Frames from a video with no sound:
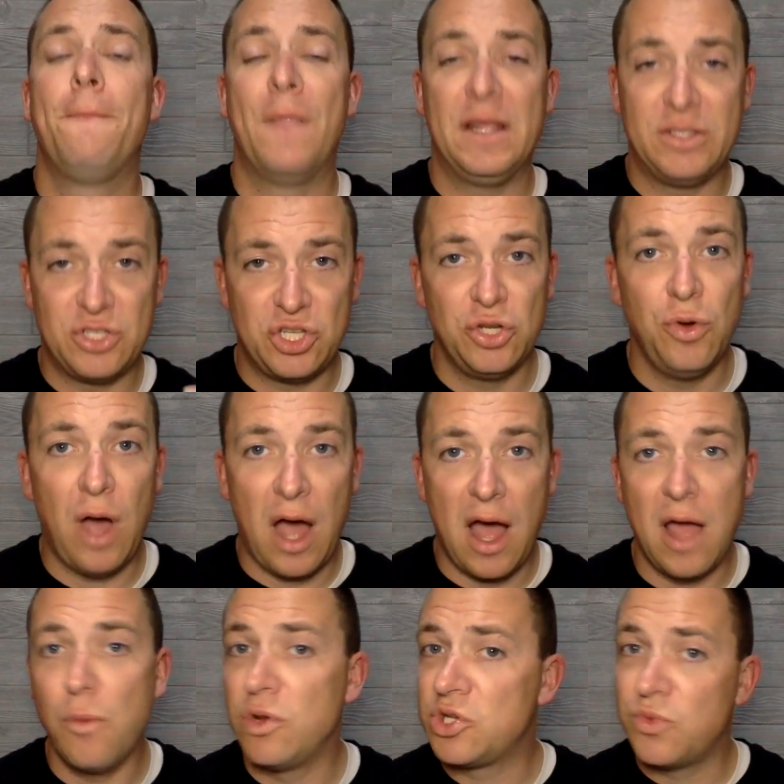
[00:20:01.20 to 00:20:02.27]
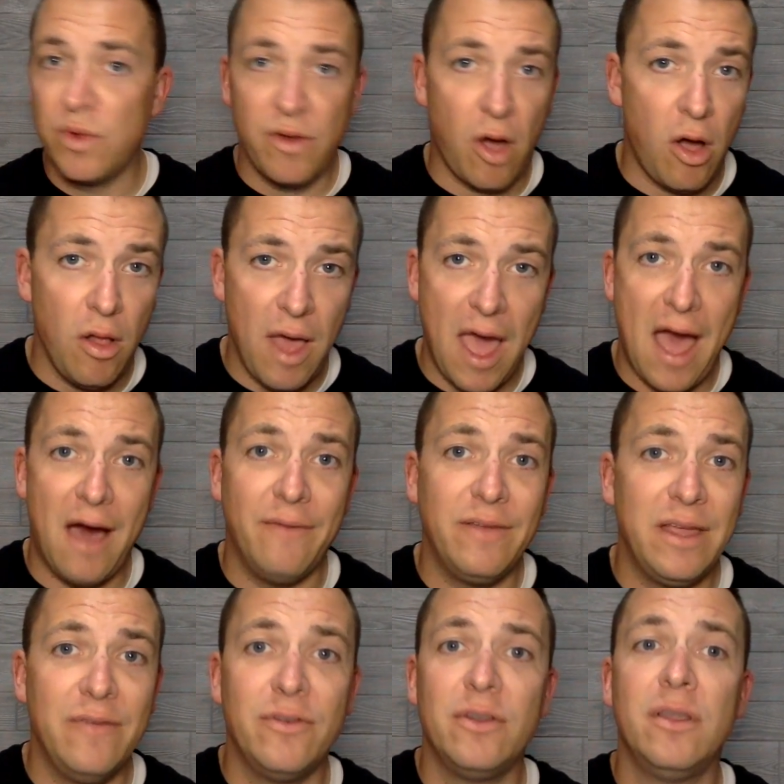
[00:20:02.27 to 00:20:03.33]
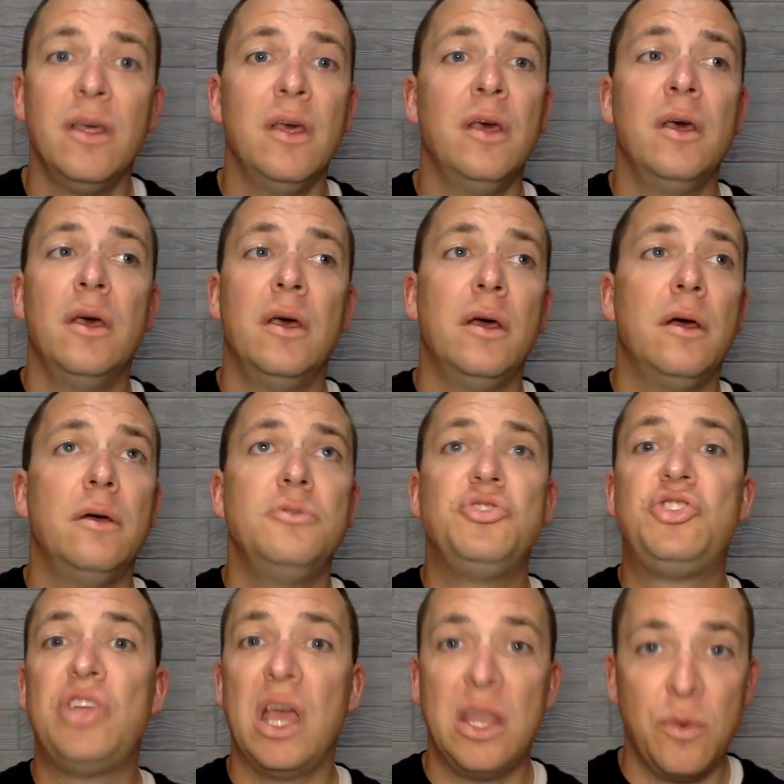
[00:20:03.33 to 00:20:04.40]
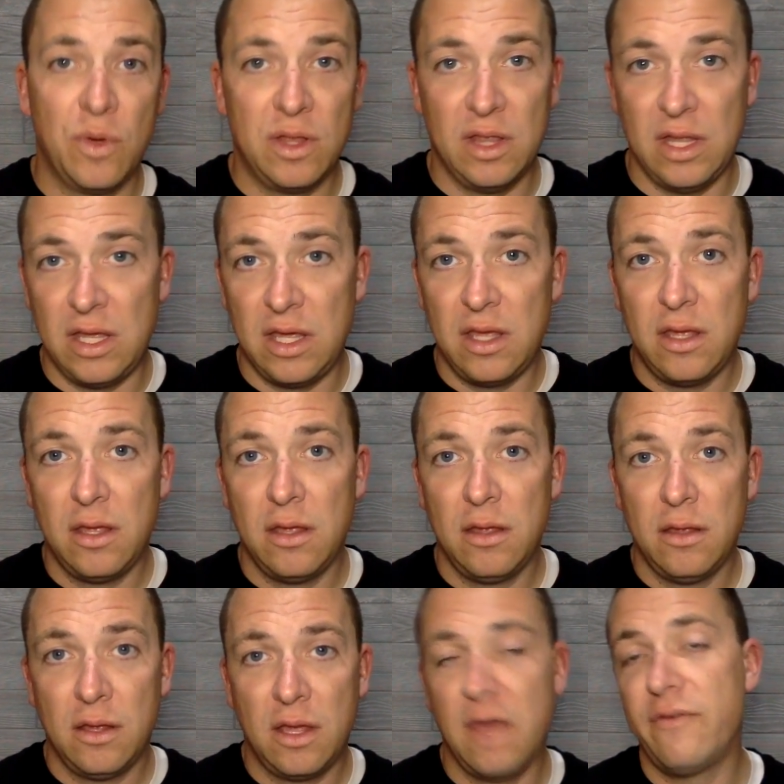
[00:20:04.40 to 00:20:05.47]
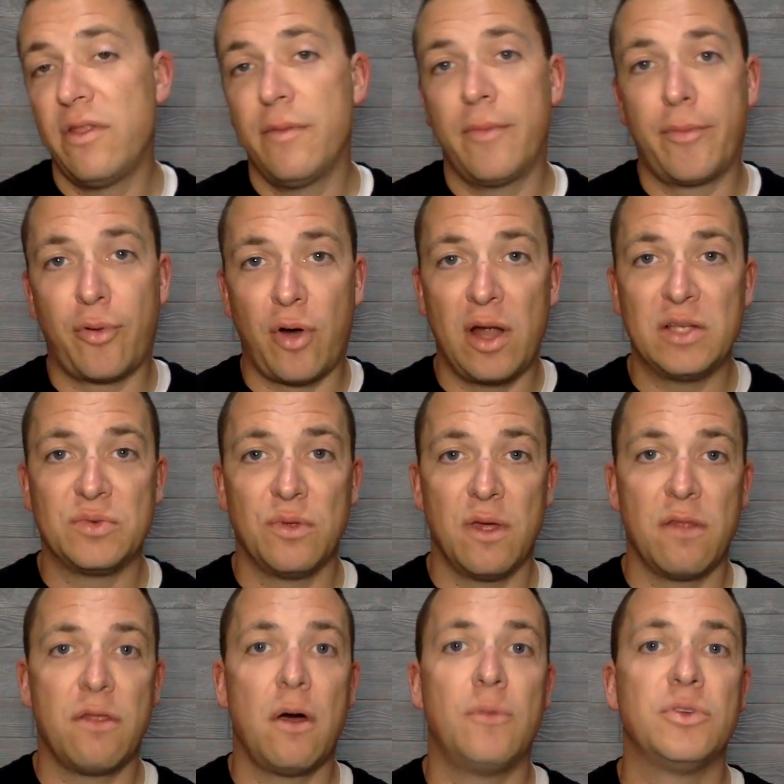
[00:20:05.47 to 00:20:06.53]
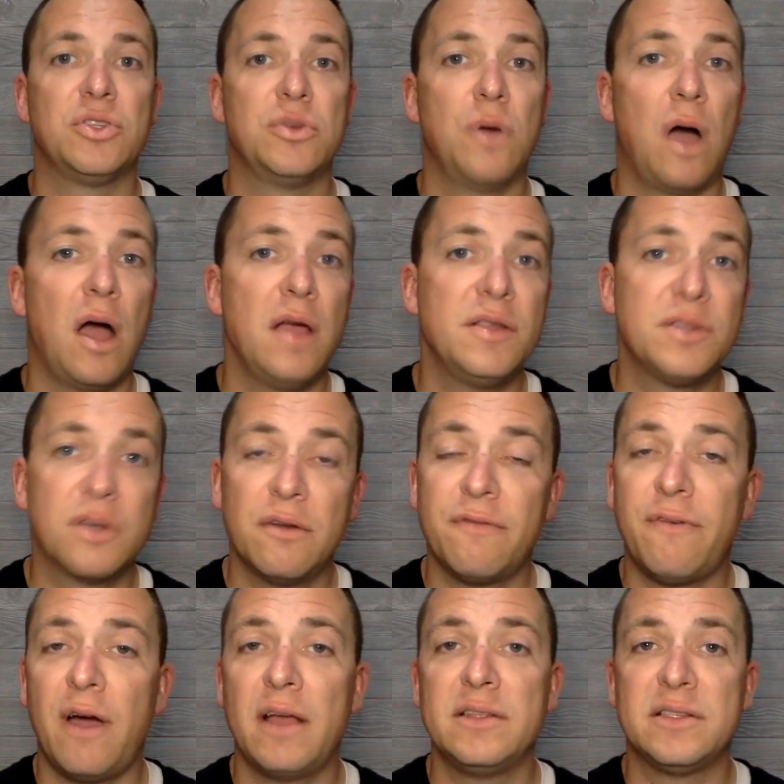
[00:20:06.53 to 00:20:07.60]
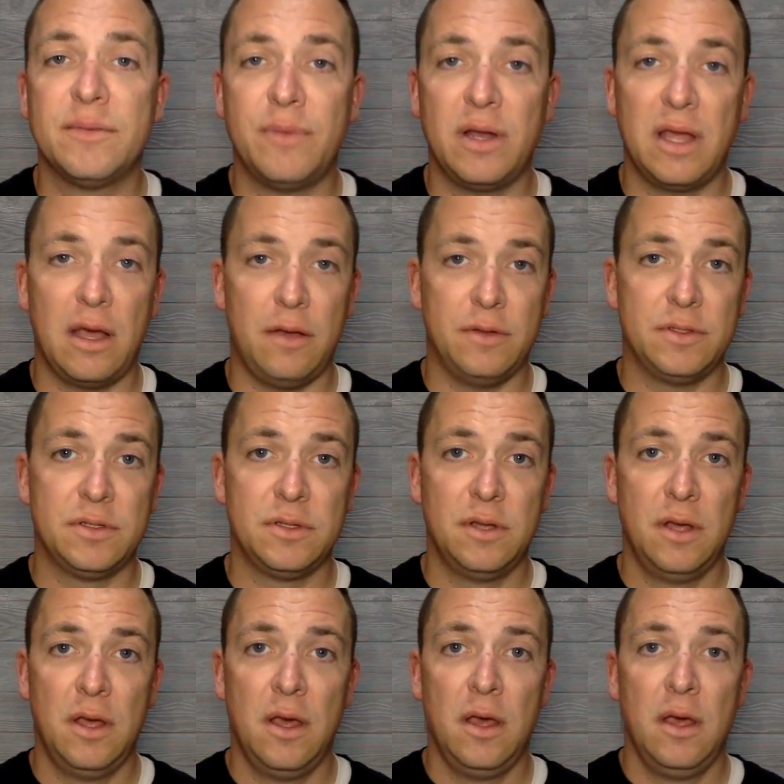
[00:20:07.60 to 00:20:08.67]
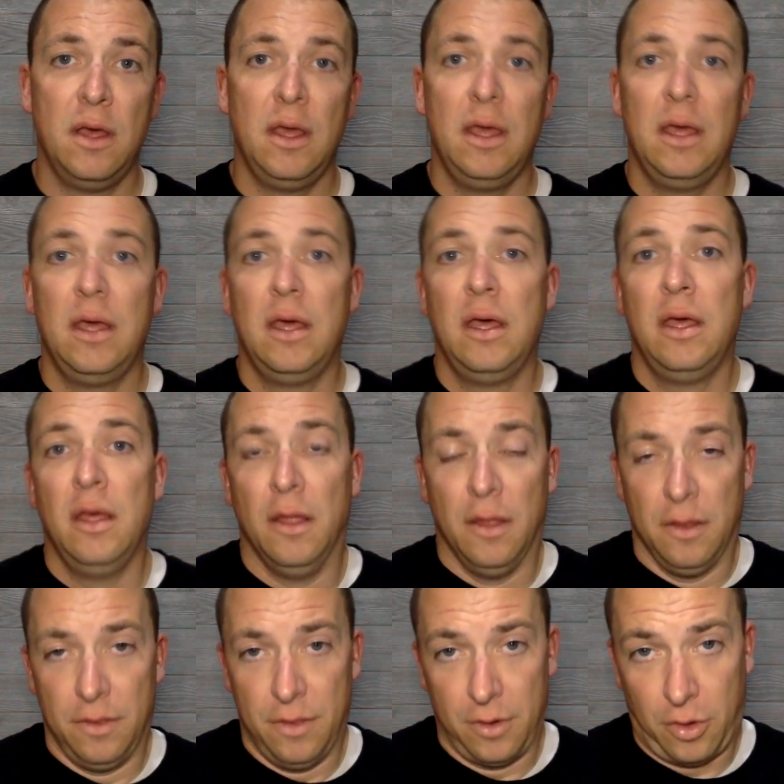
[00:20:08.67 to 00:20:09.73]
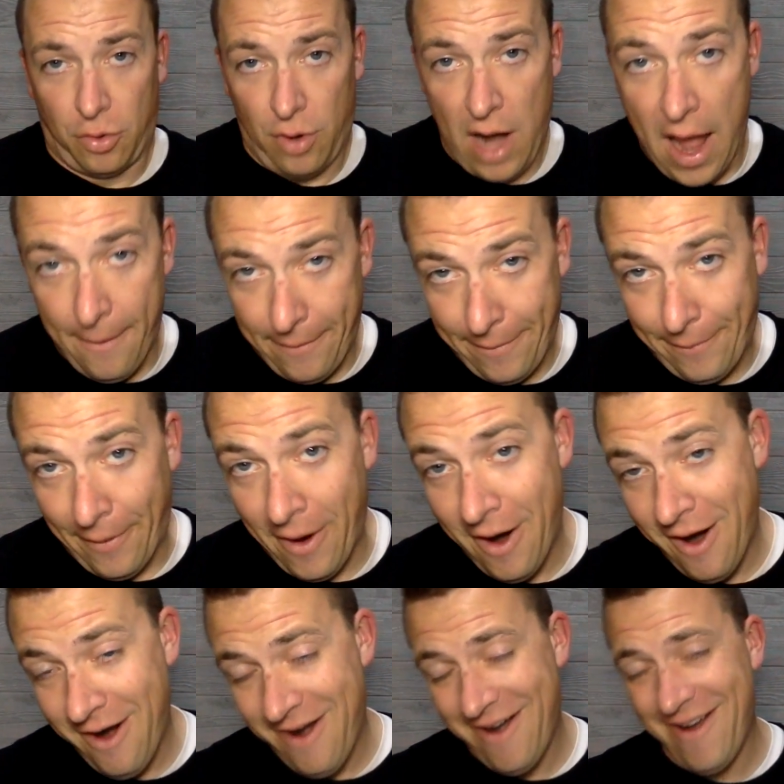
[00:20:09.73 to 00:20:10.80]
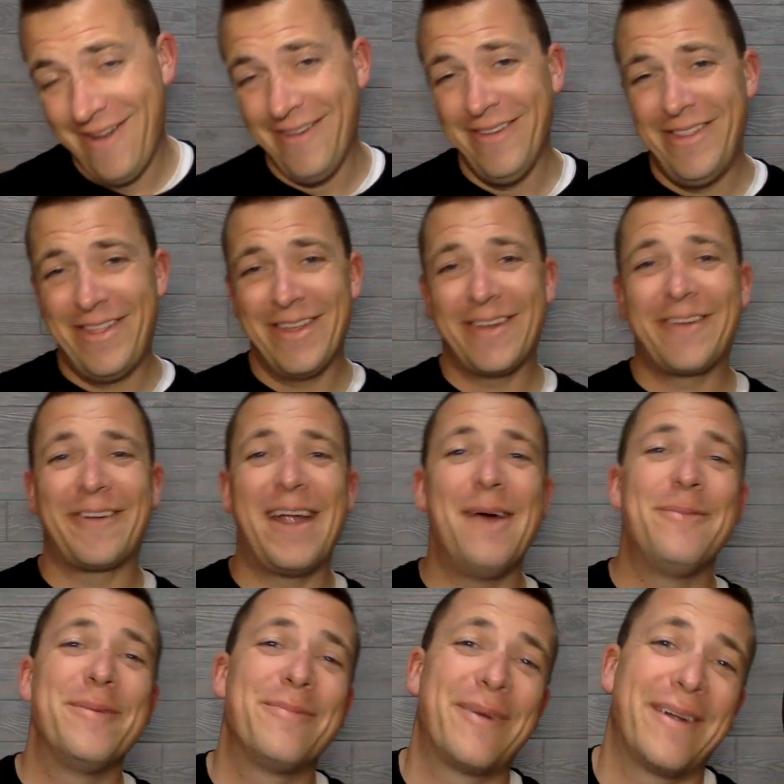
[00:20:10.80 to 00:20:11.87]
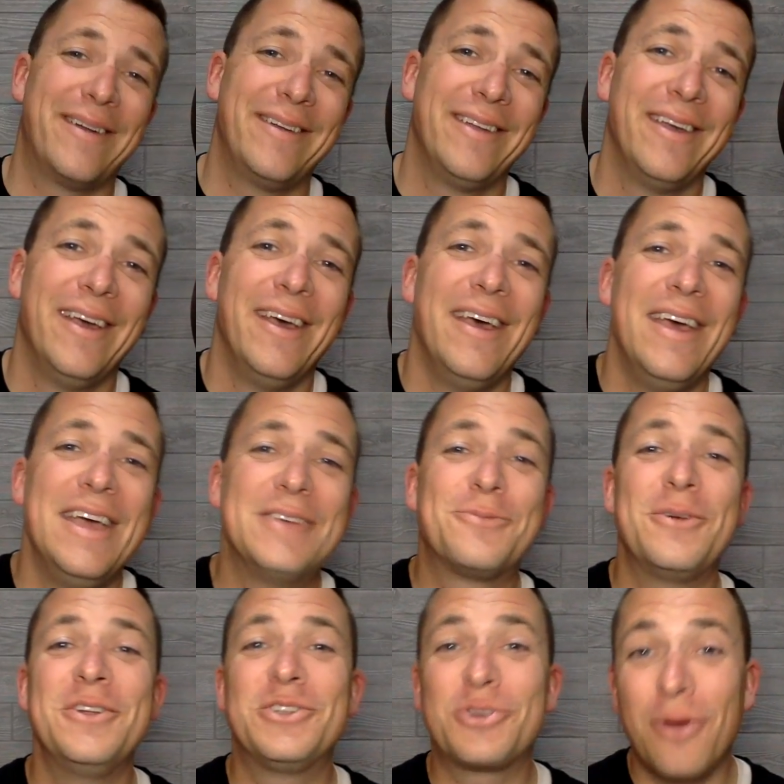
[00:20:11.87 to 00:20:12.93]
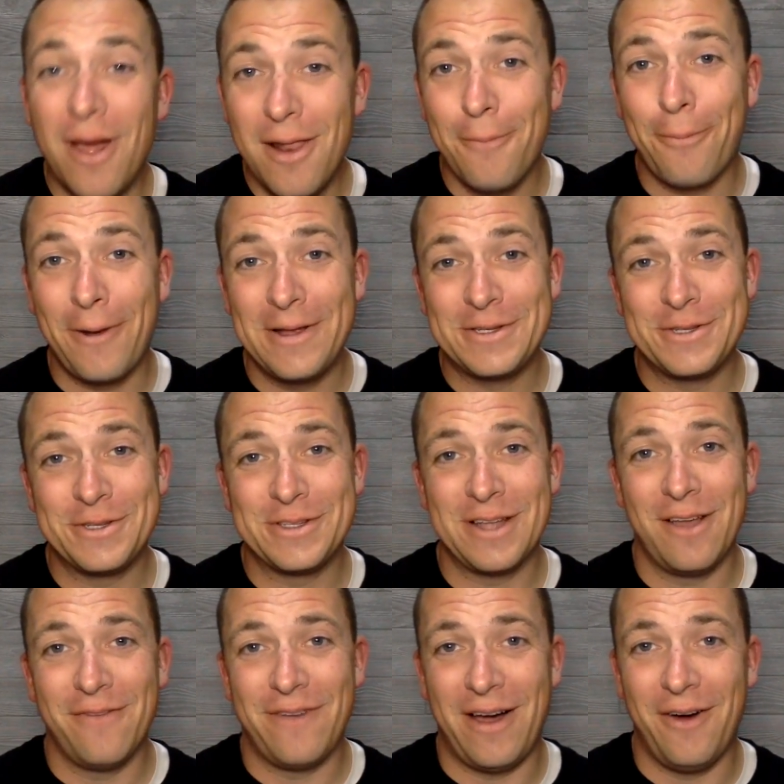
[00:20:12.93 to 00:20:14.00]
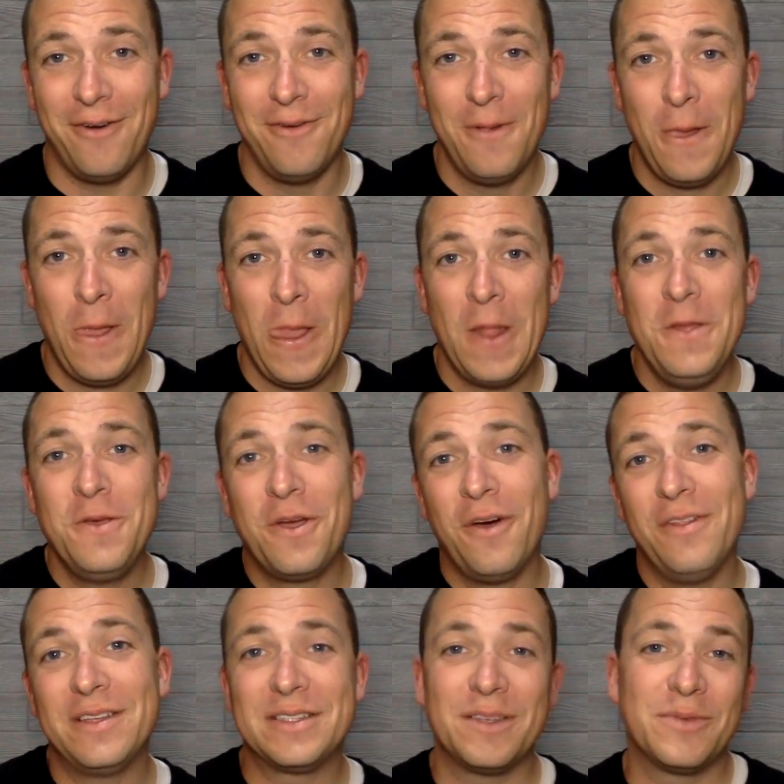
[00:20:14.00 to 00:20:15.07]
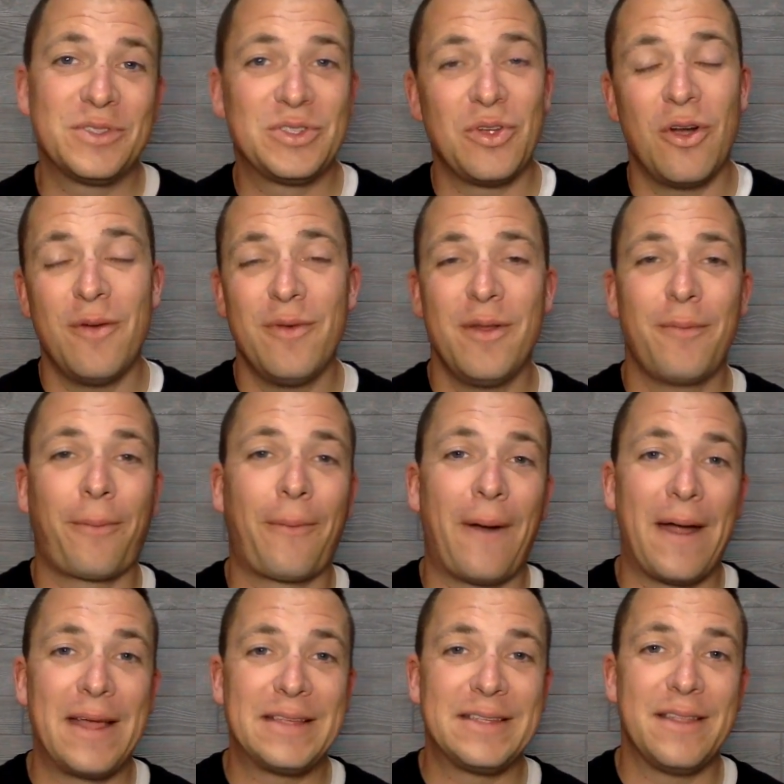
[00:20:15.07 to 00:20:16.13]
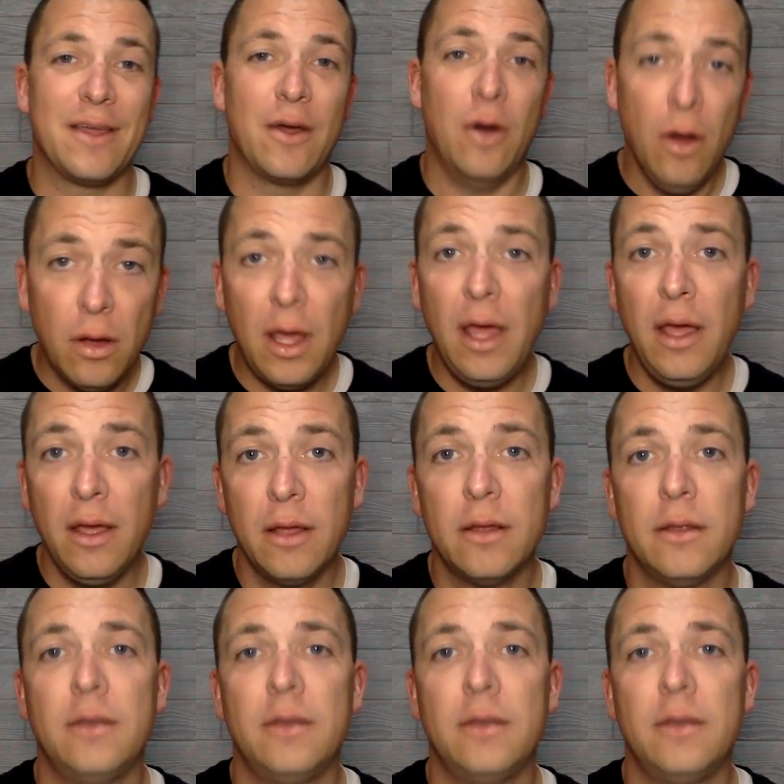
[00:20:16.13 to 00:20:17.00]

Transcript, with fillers: that's too high, which we all have, even genuinely given them a price where they thought was too high, is they're going to find somebody else. The crappy part, the crappy part is where you try to price yourself out. You go this exorbitant price, and they go, okay.